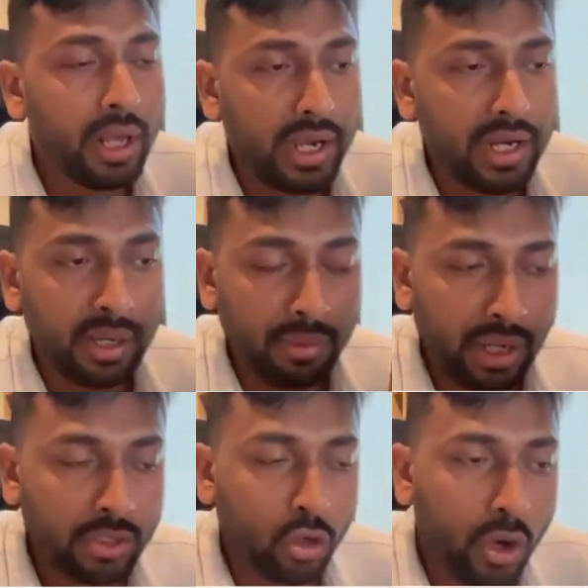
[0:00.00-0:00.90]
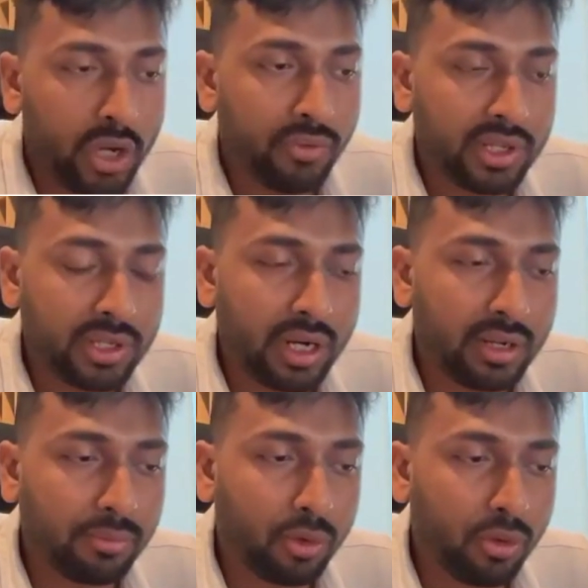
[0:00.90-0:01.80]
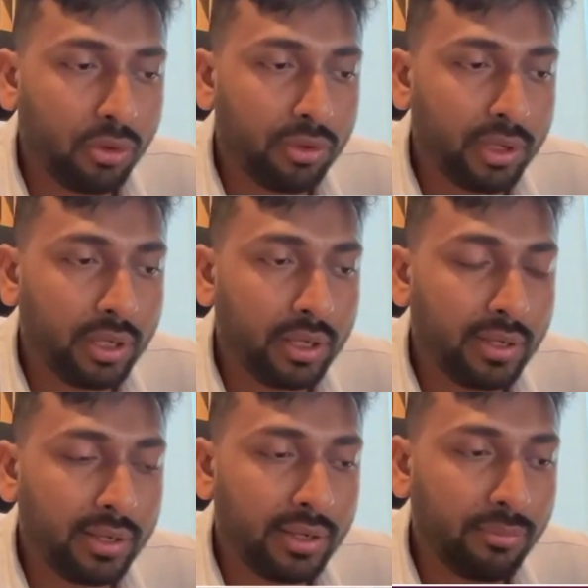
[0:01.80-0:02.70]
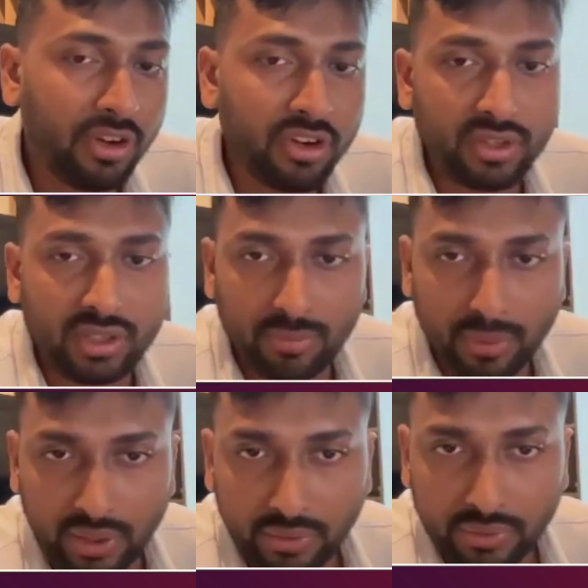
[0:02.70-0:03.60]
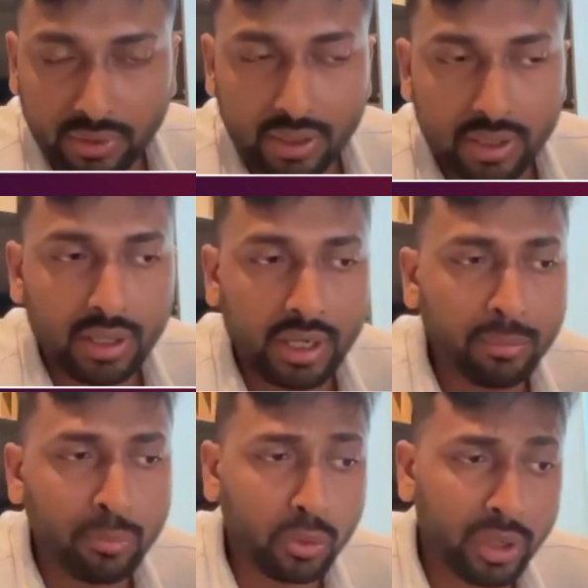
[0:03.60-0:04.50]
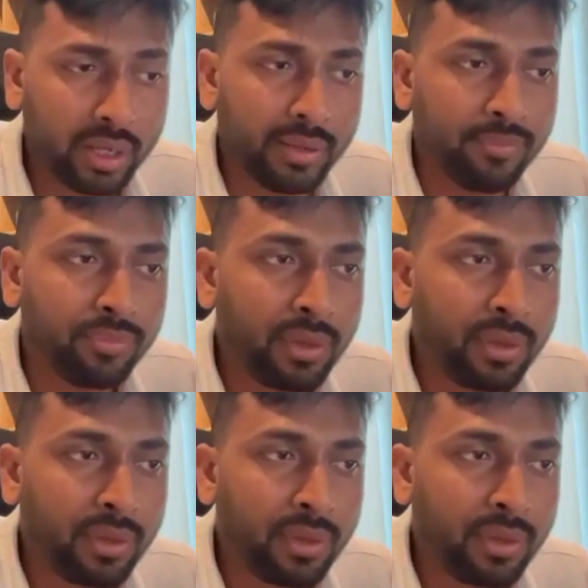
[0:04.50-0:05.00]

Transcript: I joined one startup called Function Space in Pune.